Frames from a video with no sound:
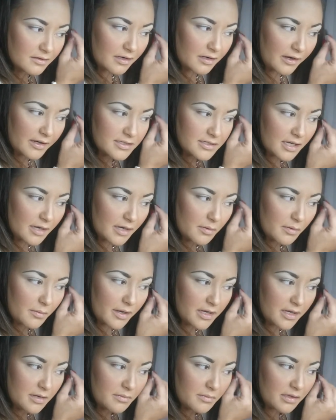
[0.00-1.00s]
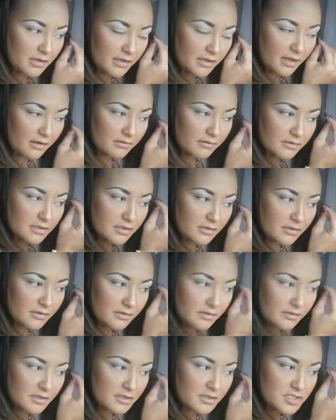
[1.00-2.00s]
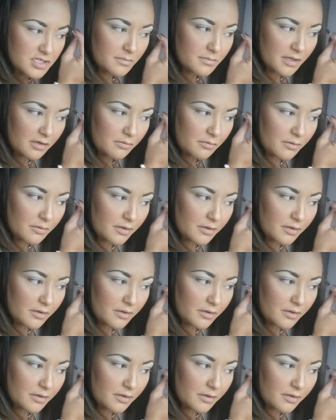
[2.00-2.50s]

Alright, type in my email account, the Gmail